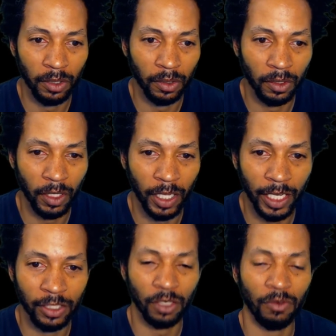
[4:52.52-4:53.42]
and
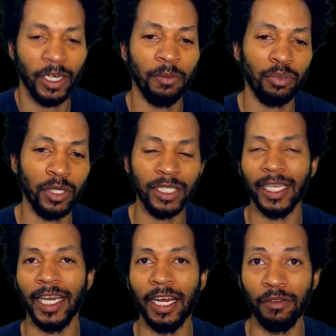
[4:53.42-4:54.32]
it's already preset
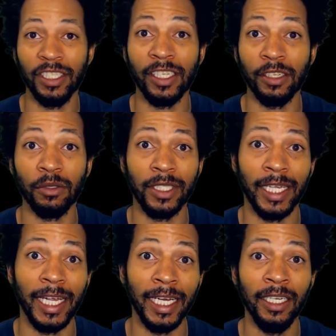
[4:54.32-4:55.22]
every single
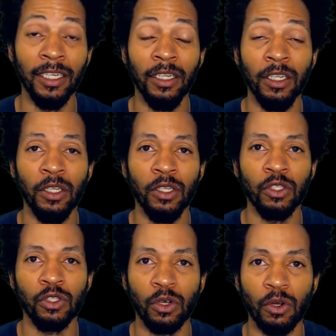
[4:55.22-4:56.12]
day.
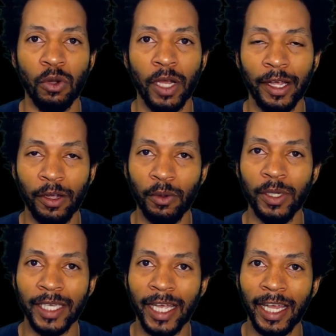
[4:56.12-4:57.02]
So I always
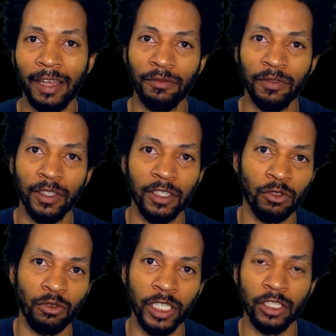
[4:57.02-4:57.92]
have this
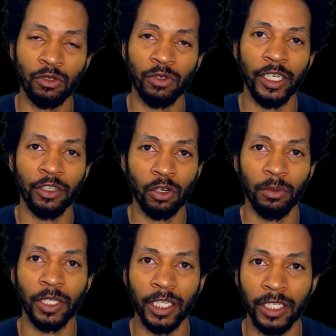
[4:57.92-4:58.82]
green screen chroma
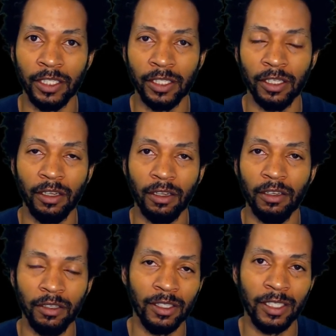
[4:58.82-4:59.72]
key
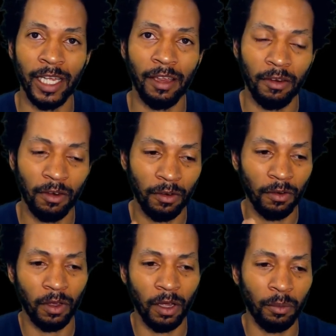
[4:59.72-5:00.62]
set
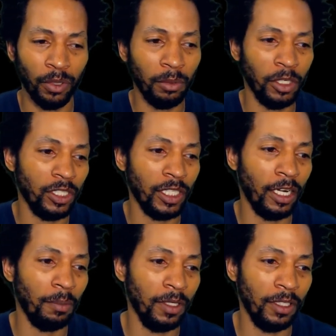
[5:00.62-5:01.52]
pretty much set up
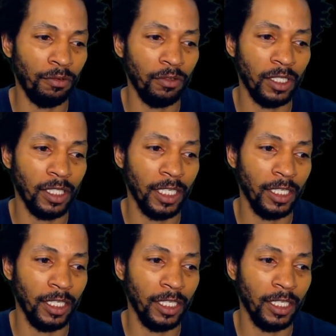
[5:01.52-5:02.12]
in different scenes.